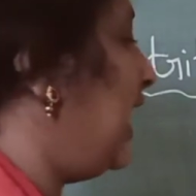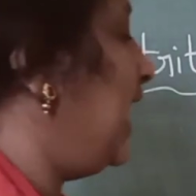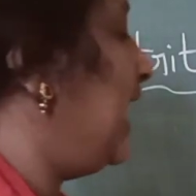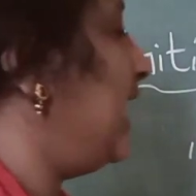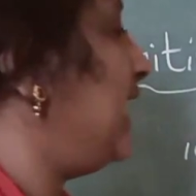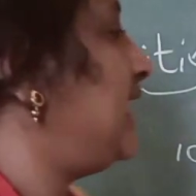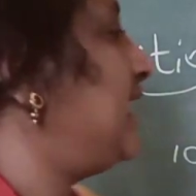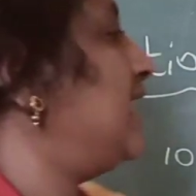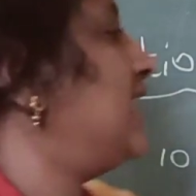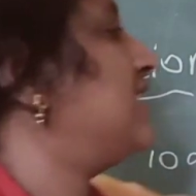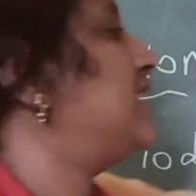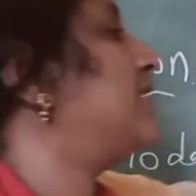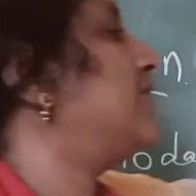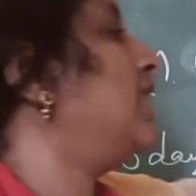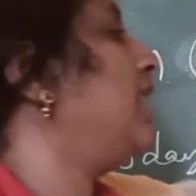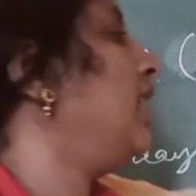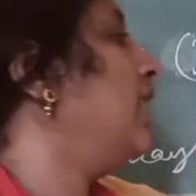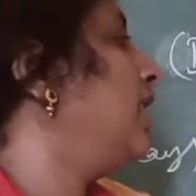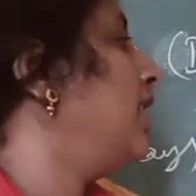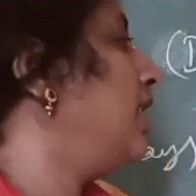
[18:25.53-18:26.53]
it is
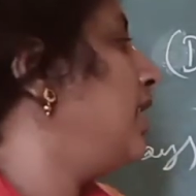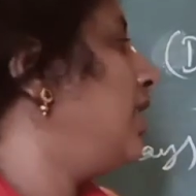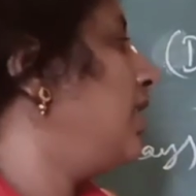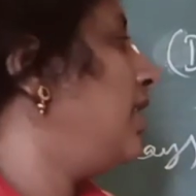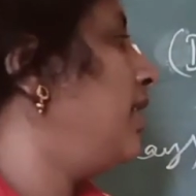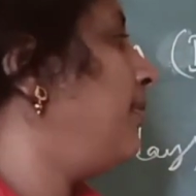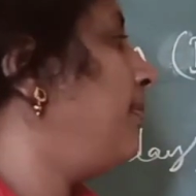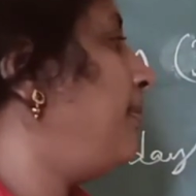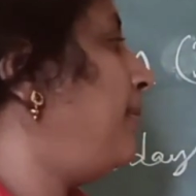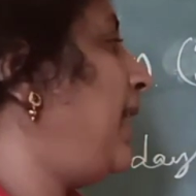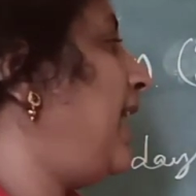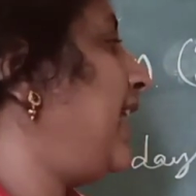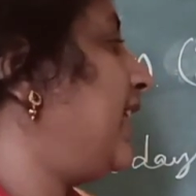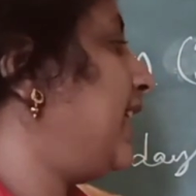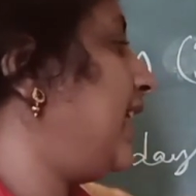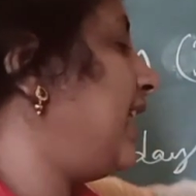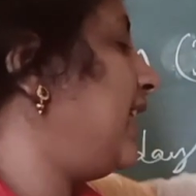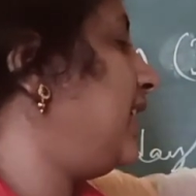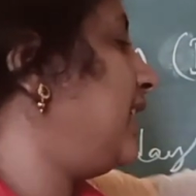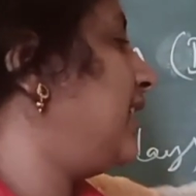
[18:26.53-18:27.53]

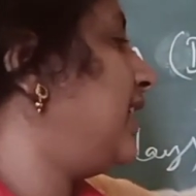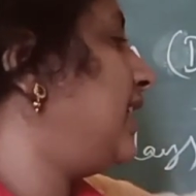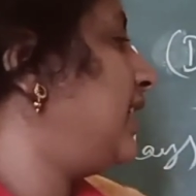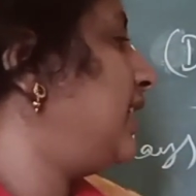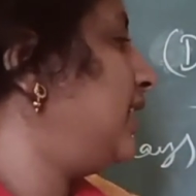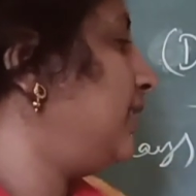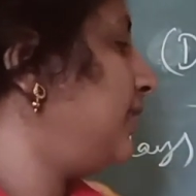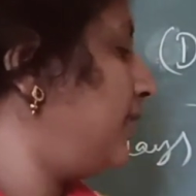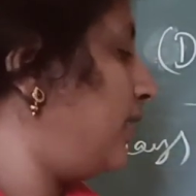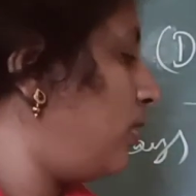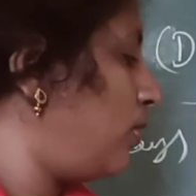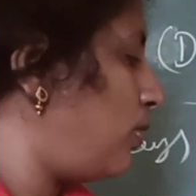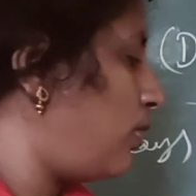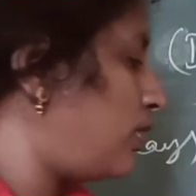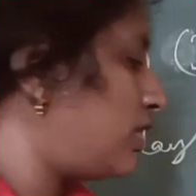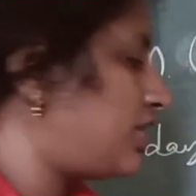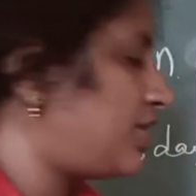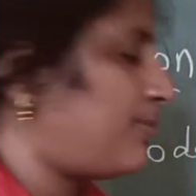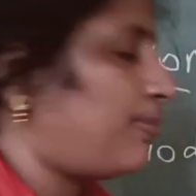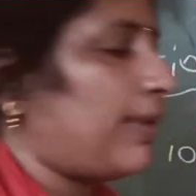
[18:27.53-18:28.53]
making the
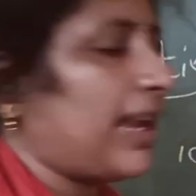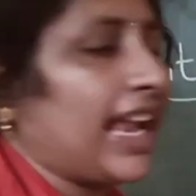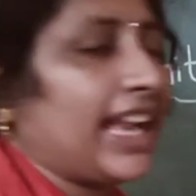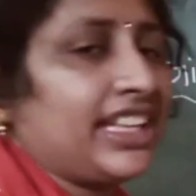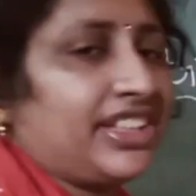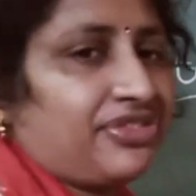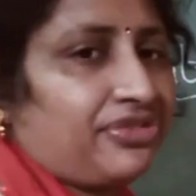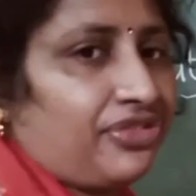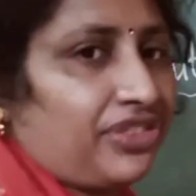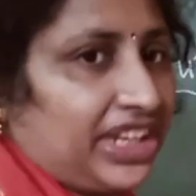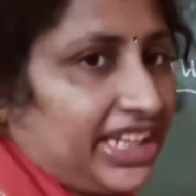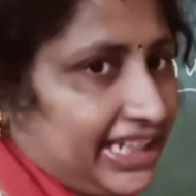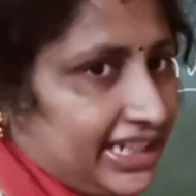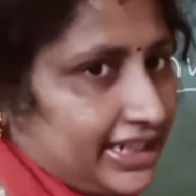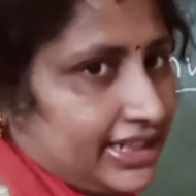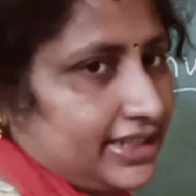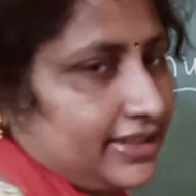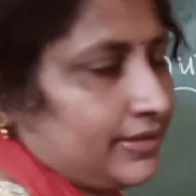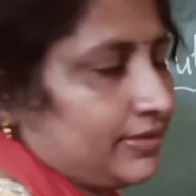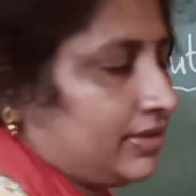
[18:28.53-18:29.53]
host plant
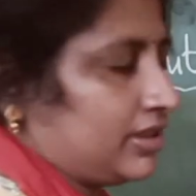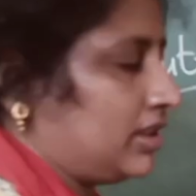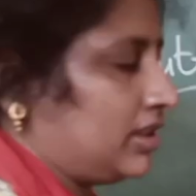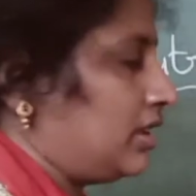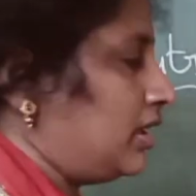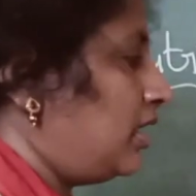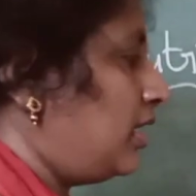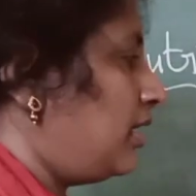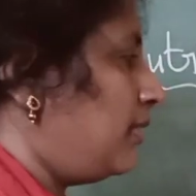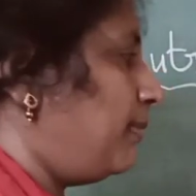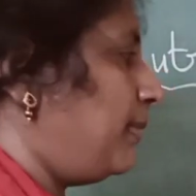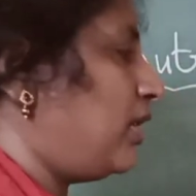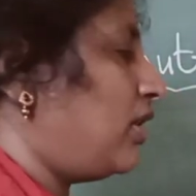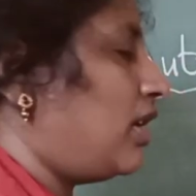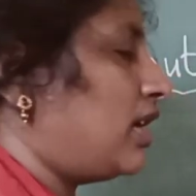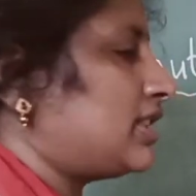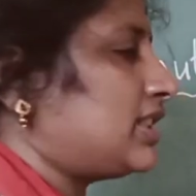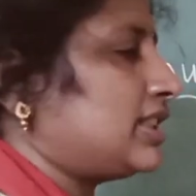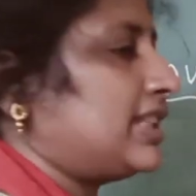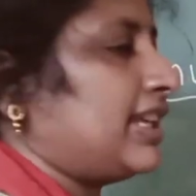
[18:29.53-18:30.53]
weak,
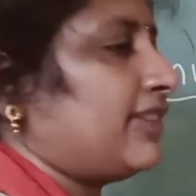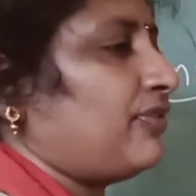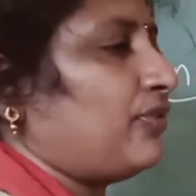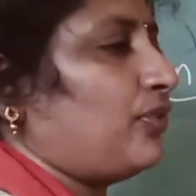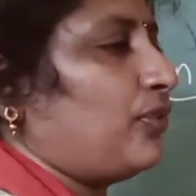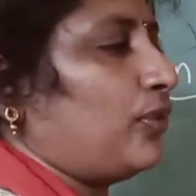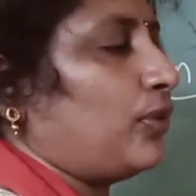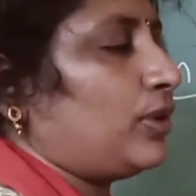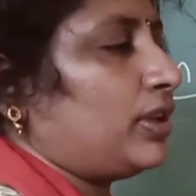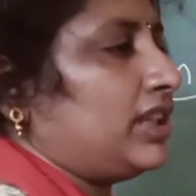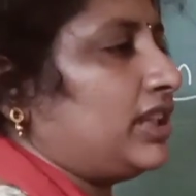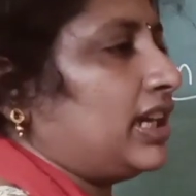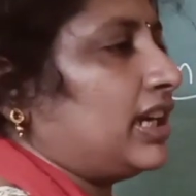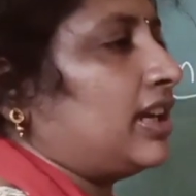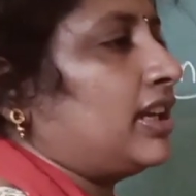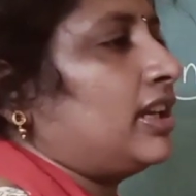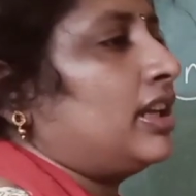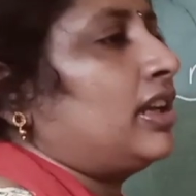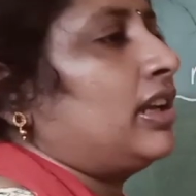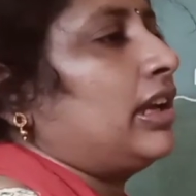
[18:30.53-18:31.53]
because the food
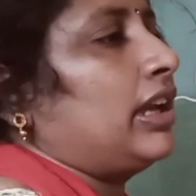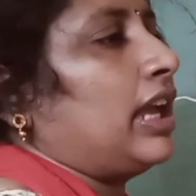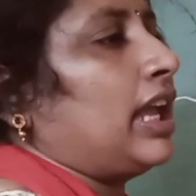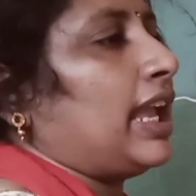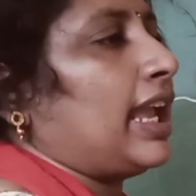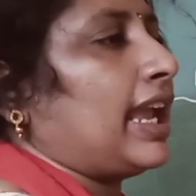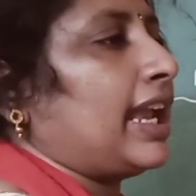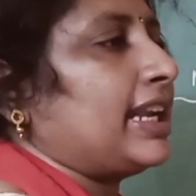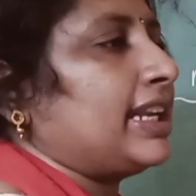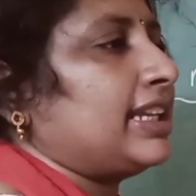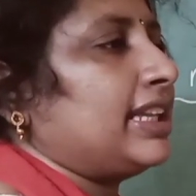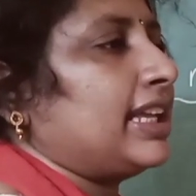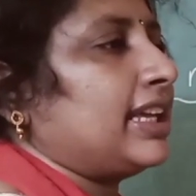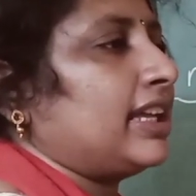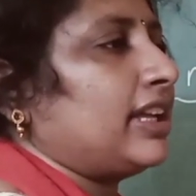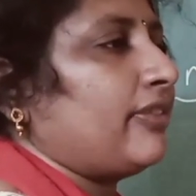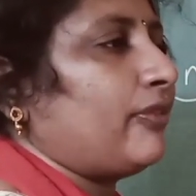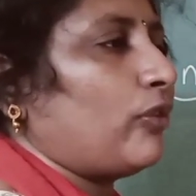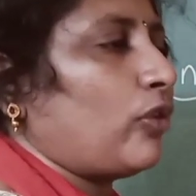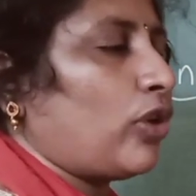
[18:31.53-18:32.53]
and
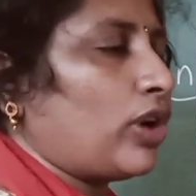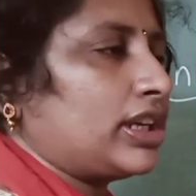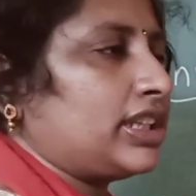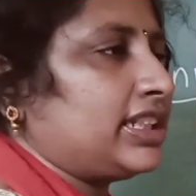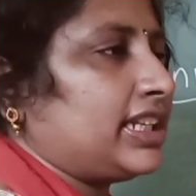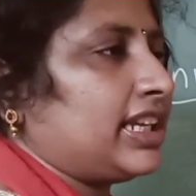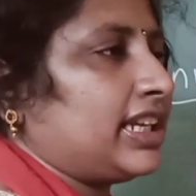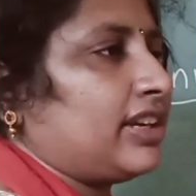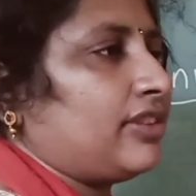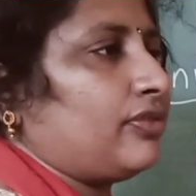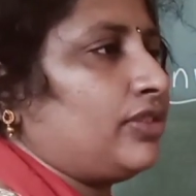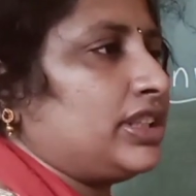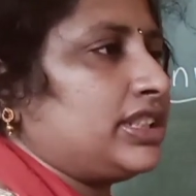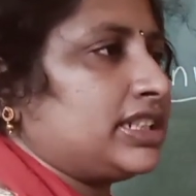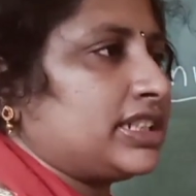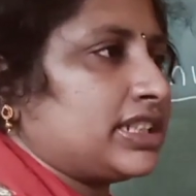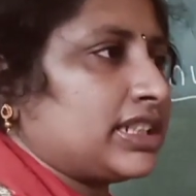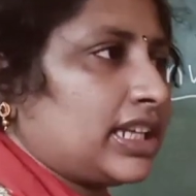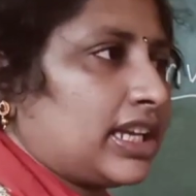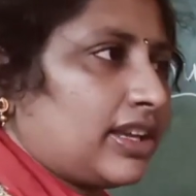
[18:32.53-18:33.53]
the water which